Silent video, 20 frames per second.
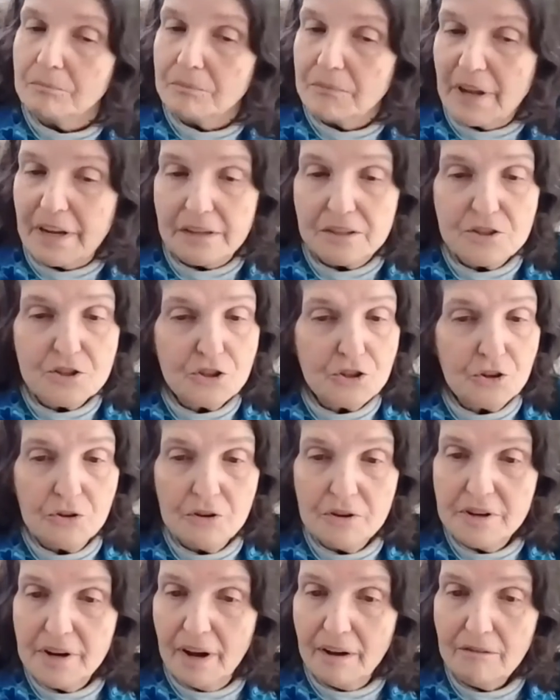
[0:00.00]
And sure
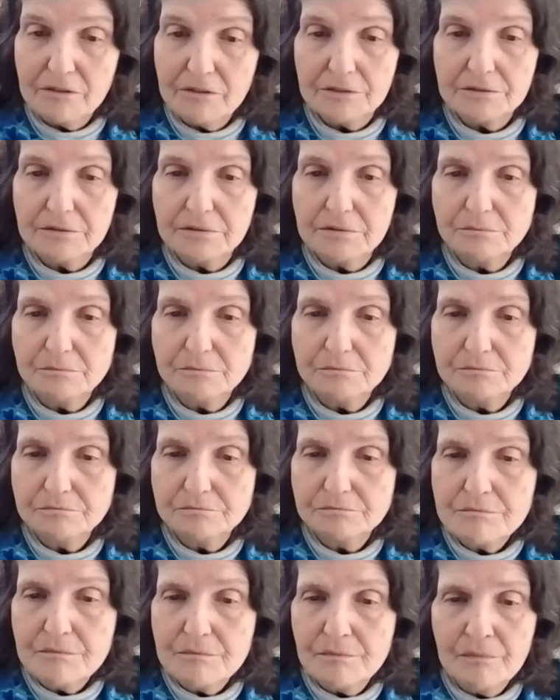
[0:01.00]
enough,
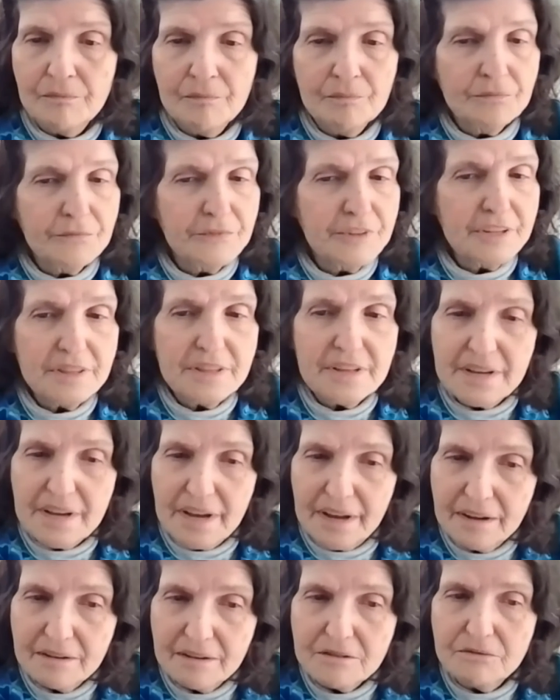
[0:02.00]
to the
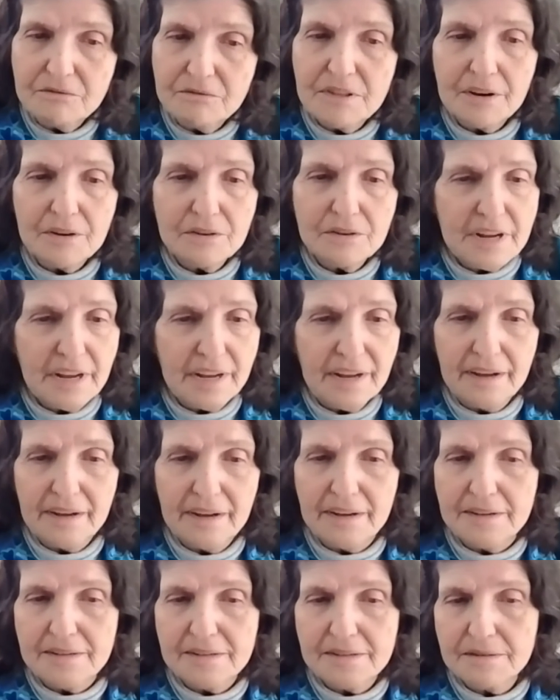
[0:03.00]
end of their
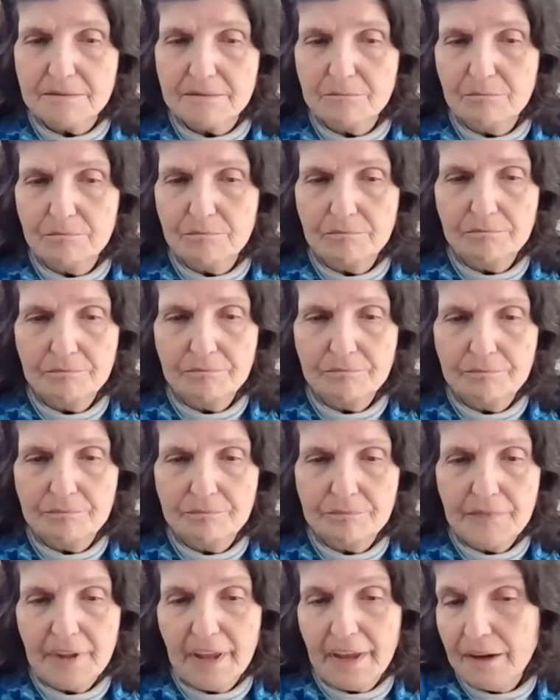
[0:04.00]
days,
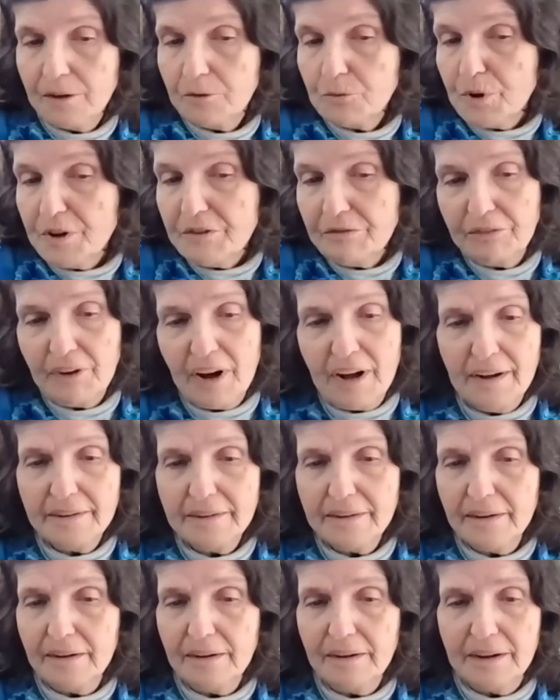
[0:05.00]
Henry
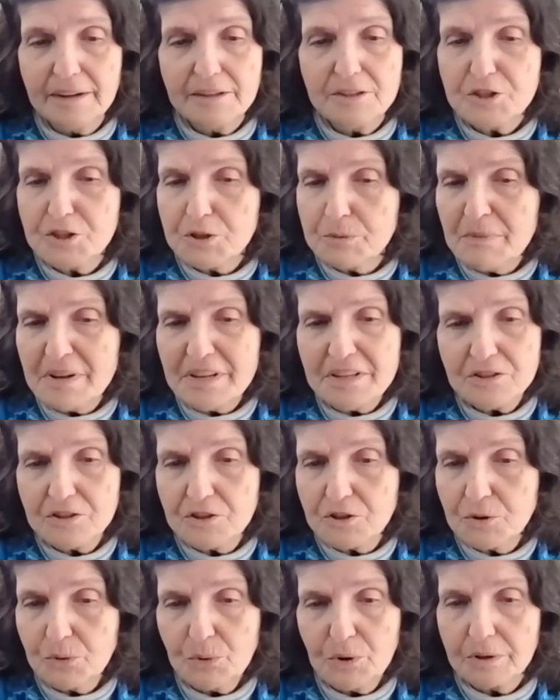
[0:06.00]
Fonda and Jimmy
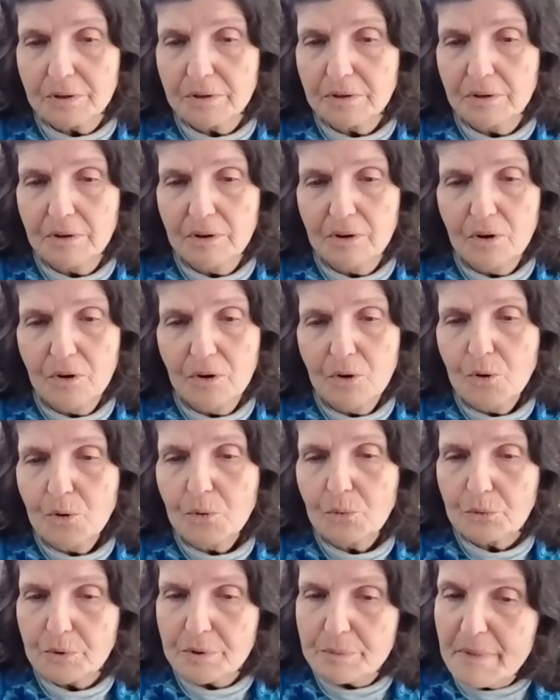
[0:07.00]
Stewart
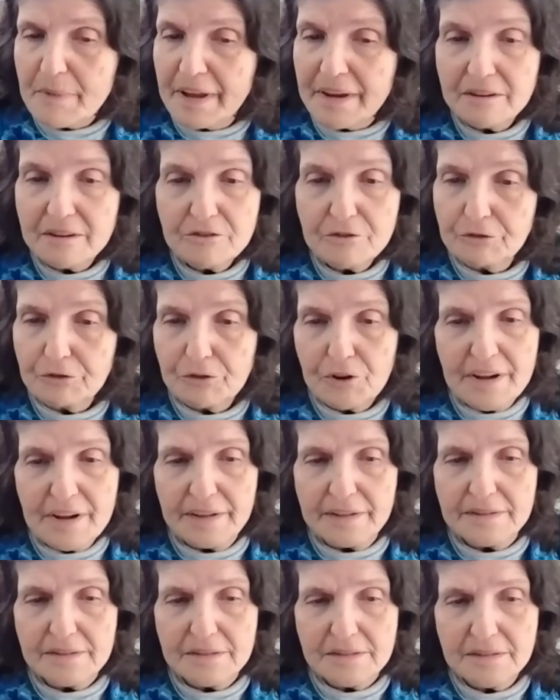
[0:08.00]
remained
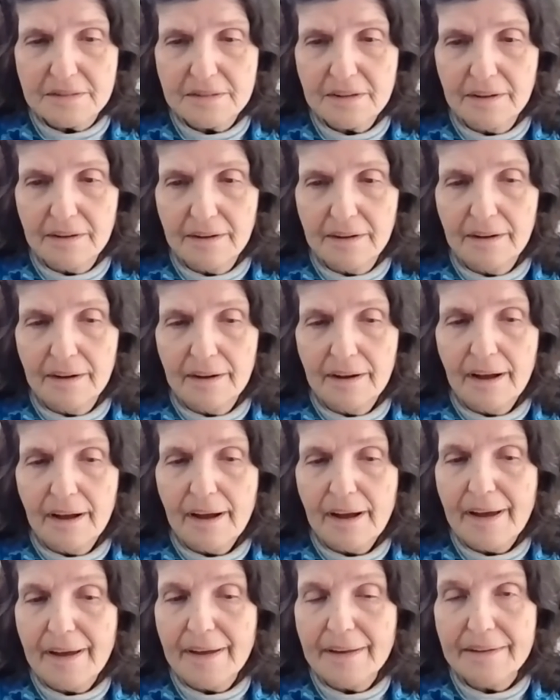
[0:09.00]
friends
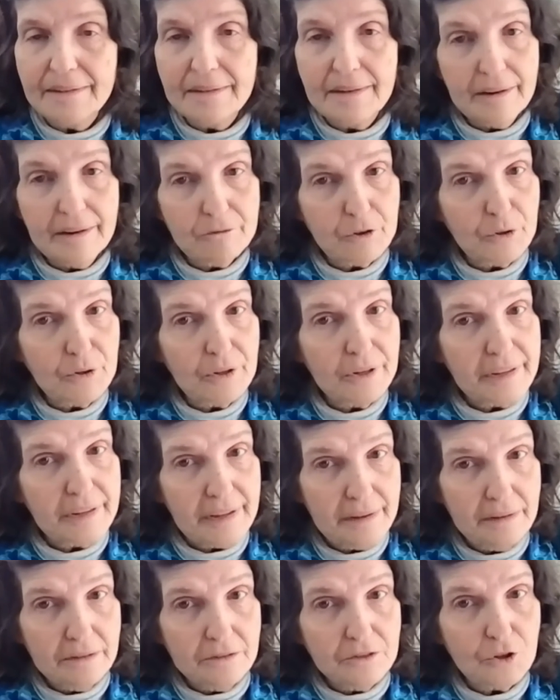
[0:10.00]
and never
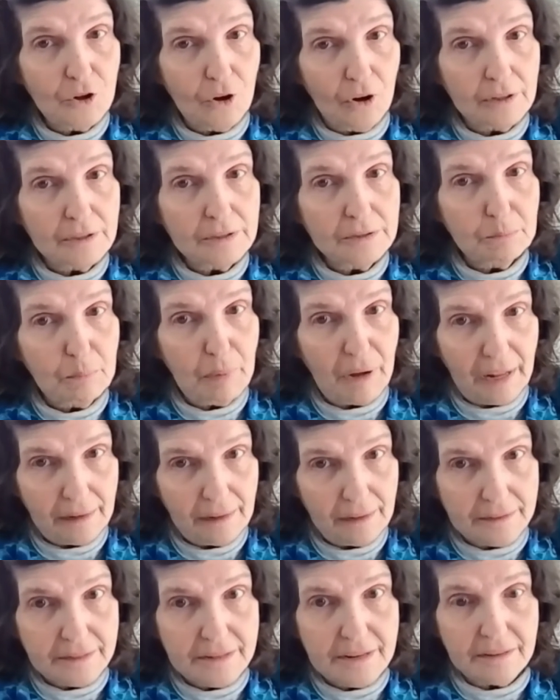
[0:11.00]
again talked
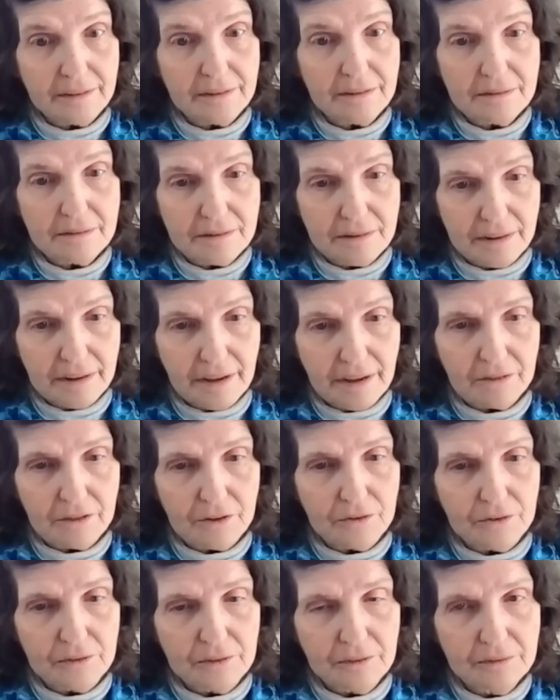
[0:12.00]
politics
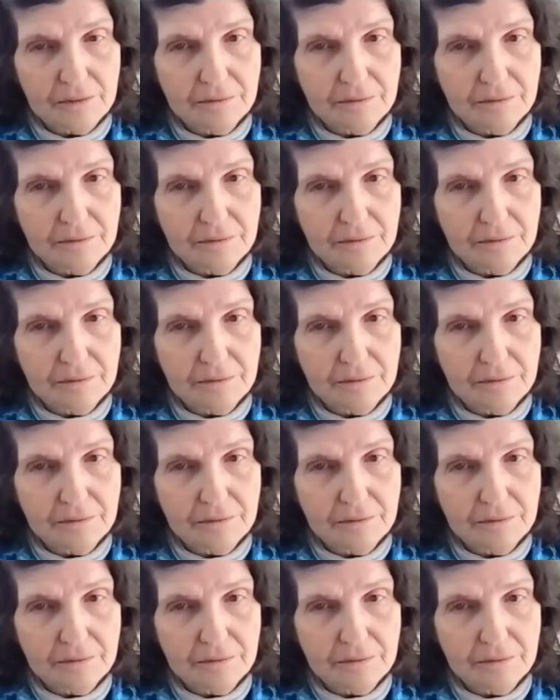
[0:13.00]
together.